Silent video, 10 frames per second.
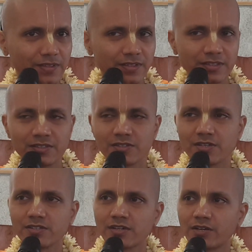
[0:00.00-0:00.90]
that this
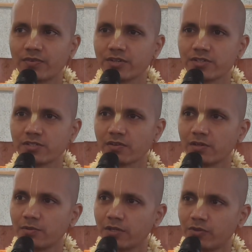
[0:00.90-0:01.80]
sense gratification is
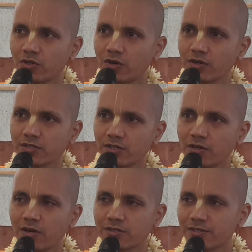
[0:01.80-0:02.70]
available even to hogs and
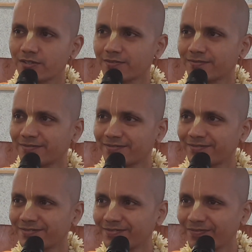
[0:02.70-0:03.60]
dogs.
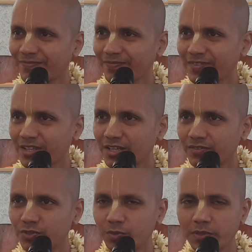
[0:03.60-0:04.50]

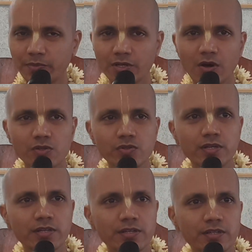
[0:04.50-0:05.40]
If human being also
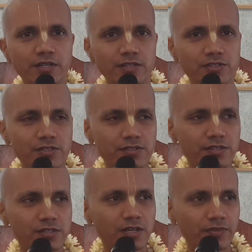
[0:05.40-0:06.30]
indulges in
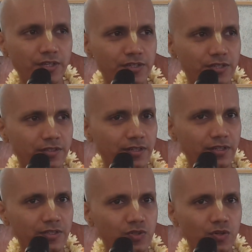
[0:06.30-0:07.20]
sense gratification, then
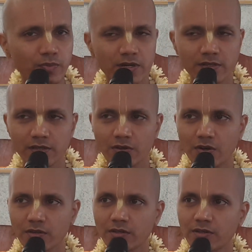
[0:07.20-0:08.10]
he is no better than a
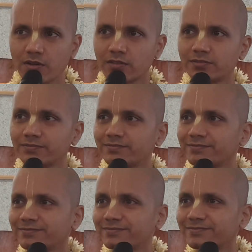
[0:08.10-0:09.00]
hog or a
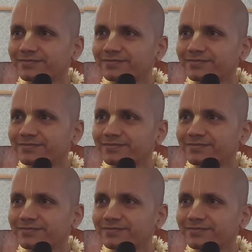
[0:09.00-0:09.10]
dog.